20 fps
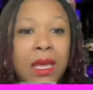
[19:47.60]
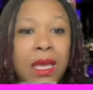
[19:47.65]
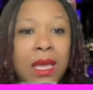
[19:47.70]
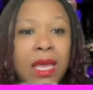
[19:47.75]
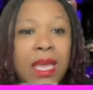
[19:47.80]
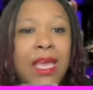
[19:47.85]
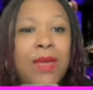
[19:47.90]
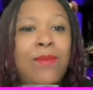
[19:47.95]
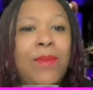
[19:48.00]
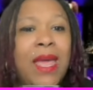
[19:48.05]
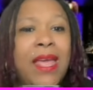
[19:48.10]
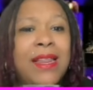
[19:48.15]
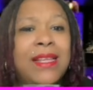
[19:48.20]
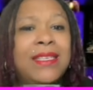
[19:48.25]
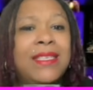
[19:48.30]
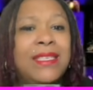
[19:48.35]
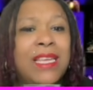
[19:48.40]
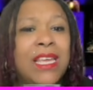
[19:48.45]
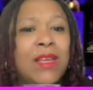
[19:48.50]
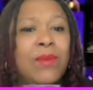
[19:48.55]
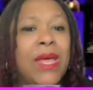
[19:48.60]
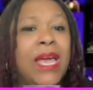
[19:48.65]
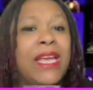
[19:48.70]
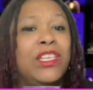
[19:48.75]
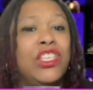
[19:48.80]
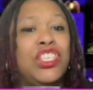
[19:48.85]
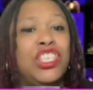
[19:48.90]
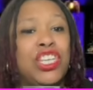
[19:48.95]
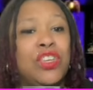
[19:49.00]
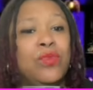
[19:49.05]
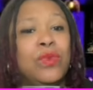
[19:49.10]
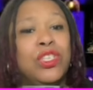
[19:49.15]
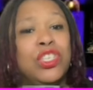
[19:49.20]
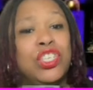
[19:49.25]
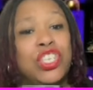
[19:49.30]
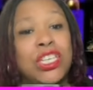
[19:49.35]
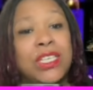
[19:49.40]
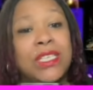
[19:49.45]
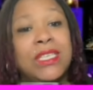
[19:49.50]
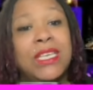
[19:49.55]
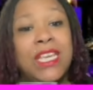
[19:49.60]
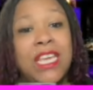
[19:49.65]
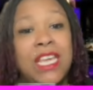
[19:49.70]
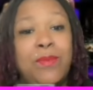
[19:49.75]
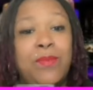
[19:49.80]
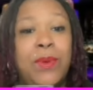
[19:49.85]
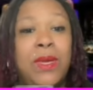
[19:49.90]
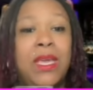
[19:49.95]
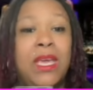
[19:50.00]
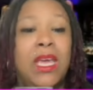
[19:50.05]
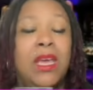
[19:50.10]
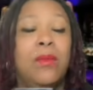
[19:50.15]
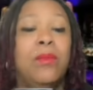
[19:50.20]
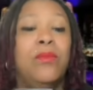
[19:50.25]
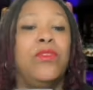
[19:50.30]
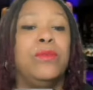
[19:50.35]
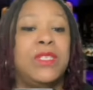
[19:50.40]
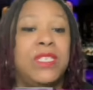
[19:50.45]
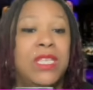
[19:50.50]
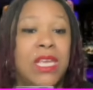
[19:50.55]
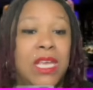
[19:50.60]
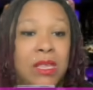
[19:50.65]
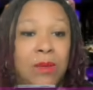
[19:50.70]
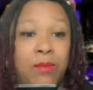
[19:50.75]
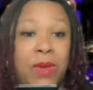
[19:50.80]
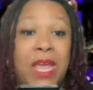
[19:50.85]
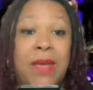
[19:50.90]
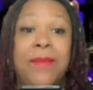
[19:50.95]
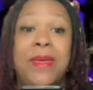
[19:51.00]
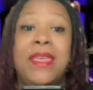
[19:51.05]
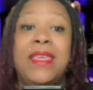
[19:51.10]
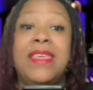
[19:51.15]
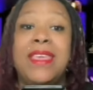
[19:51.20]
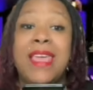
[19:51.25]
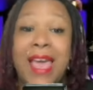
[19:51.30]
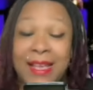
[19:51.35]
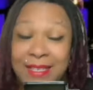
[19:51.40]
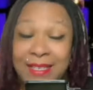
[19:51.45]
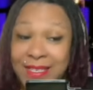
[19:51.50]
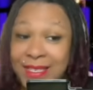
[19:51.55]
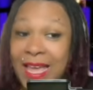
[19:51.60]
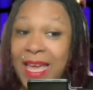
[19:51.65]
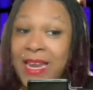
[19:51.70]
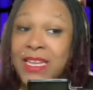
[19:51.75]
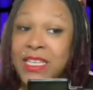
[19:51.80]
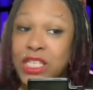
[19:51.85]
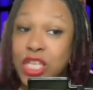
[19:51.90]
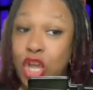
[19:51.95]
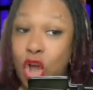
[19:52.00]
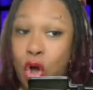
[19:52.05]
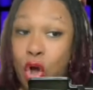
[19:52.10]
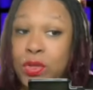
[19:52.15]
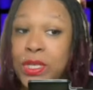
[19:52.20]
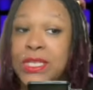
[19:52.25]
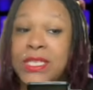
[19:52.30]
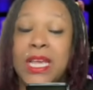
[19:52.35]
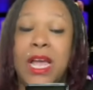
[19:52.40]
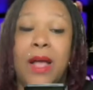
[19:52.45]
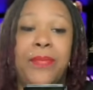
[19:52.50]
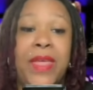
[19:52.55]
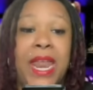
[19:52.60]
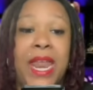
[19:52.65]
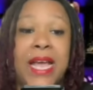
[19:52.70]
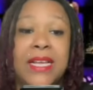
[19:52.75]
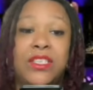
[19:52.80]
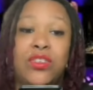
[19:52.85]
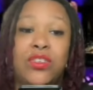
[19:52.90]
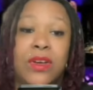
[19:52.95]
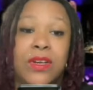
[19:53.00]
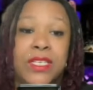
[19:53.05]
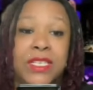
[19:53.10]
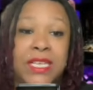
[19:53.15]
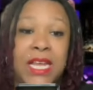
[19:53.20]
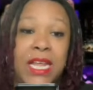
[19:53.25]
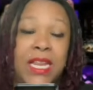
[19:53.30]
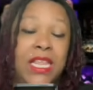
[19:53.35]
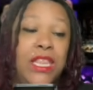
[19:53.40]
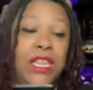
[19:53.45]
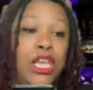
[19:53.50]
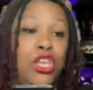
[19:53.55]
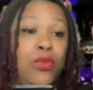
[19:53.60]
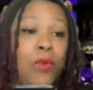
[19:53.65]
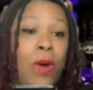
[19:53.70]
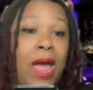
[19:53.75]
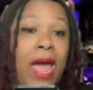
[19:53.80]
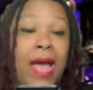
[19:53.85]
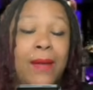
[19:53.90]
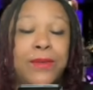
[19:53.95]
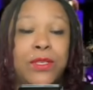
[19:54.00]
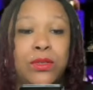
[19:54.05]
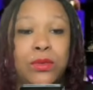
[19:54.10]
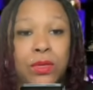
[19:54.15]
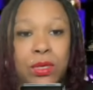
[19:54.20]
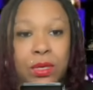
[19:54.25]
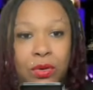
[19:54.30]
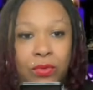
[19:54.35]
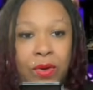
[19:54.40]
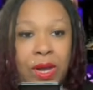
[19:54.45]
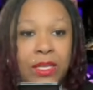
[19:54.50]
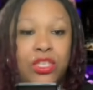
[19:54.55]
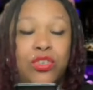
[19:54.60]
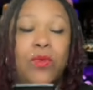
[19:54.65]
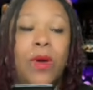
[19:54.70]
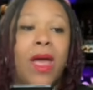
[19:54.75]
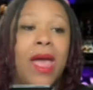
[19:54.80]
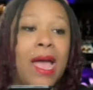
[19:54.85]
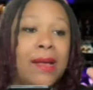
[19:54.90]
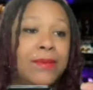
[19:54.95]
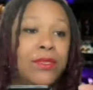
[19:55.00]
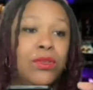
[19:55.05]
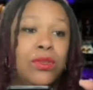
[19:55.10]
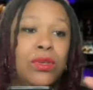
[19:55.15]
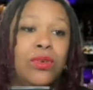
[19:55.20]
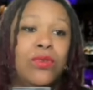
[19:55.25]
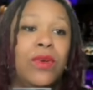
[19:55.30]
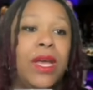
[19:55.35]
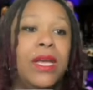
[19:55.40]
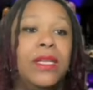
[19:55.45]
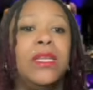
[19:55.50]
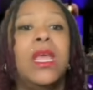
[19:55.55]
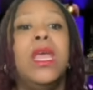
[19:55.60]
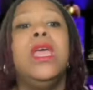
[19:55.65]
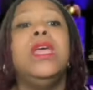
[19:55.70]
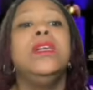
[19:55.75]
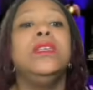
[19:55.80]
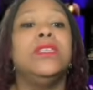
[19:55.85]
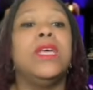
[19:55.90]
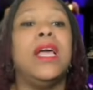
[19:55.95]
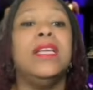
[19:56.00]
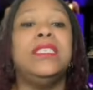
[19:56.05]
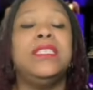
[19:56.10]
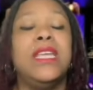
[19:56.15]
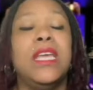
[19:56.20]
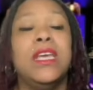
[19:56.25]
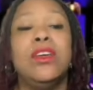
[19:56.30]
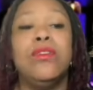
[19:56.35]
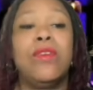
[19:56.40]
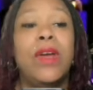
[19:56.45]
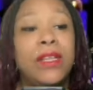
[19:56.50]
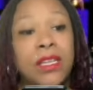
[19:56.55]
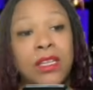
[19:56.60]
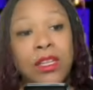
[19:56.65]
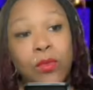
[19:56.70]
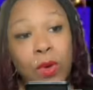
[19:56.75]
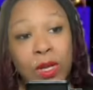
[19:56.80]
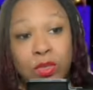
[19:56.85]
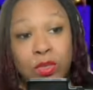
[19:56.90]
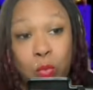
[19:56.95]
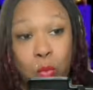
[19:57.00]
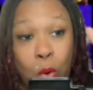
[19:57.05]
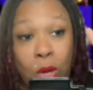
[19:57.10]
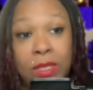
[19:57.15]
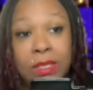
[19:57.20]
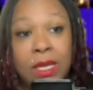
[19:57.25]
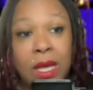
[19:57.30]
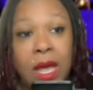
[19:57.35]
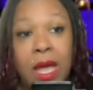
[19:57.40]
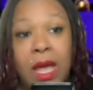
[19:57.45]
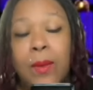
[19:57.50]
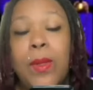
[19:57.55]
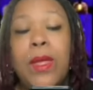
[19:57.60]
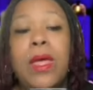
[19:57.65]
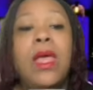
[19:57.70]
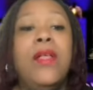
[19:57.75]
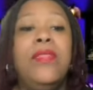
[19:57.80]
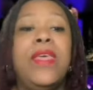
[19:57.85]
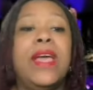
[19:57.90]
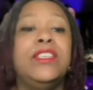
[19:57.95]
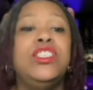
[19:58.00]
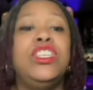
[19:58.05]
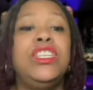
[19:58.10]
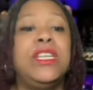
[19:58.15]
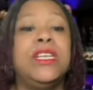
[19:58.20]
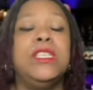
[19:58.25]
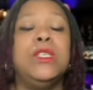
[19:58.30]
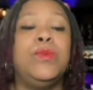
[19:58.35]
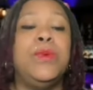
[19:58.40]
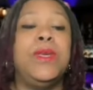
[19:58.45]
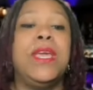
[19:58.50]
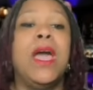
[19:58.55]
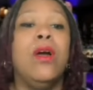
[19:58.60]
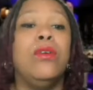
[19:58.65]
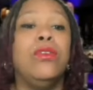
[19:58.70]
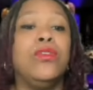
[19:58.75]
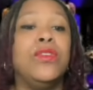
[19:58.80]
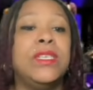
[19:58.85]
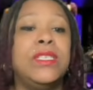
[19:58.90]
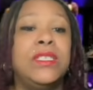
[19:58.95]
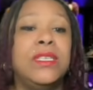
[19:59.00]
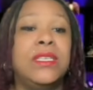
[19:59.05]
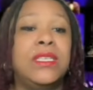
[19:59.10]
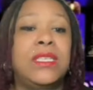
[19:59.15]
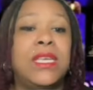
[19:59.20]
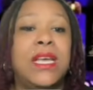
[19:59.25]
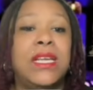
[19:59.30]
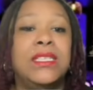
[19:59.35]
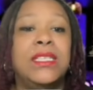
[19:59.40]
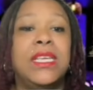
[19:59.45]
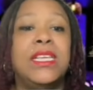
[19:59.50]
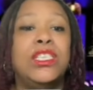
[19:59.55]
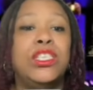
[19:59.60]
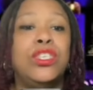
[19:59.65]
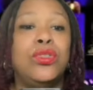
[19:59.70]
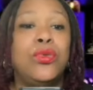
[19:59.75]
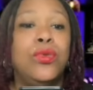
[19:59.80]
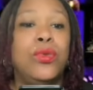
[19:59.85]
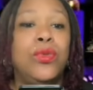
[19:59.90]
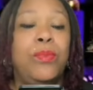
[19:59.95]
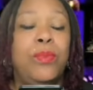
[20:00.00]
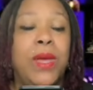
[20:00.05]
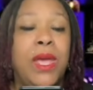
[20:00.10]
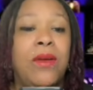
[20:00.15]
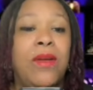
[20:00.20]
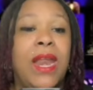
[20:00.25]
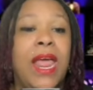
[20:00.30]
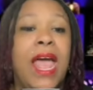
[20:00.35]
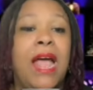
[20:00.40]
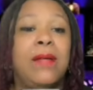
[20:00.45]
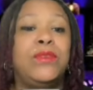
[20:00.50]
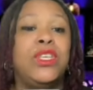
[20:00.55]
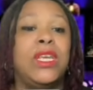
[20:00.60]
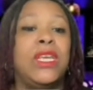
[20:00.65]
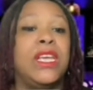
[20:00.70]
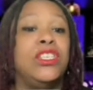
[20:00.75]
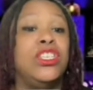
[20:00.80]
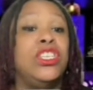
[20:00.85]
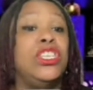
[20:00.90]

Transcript: he made it seem like she was just keeping him from seeing the baby. Yes, that is the only time that I saw her say anything. You are absolutely correct. You are absolutely correct. So I stand corrected. There was one time that she did speak out. Kristen says it's through the parent app. So I guess